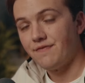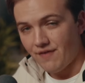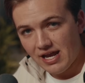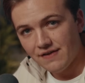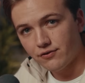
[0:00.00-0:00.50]
And if you
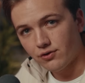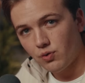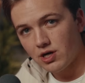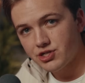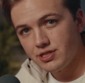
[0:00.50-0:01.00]
have any further
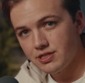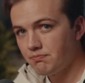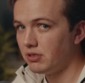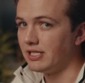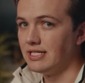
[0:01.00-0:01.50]
questions,
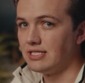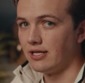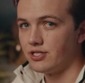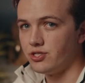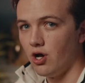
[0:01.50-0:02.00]
please let
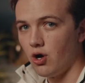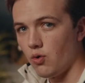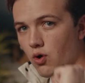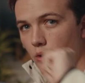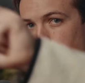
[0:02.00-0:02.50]
us know.